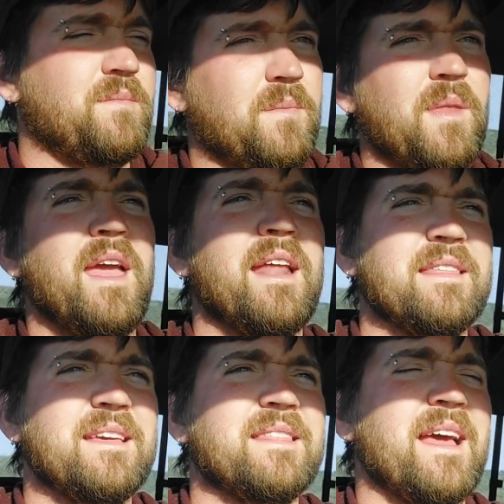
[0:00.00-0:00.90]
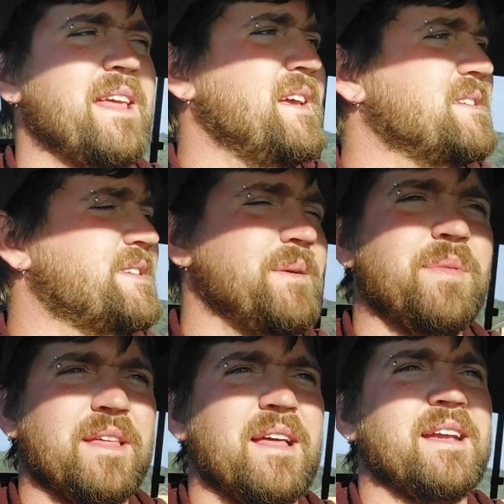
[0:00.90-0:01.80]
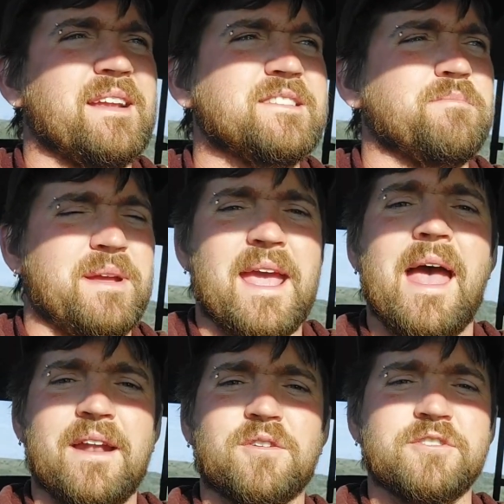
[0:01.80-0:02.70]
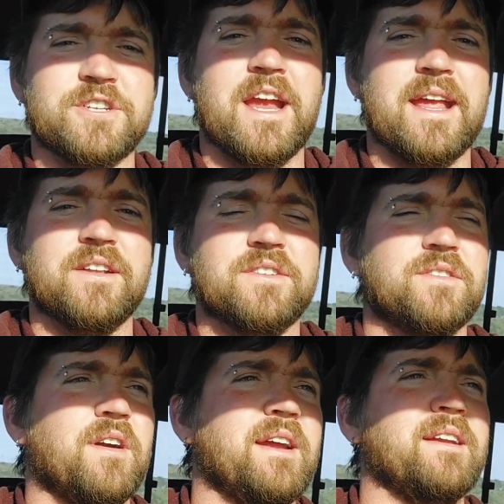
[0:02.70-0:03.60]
And I think that is something, like, it is a mechanical change, right?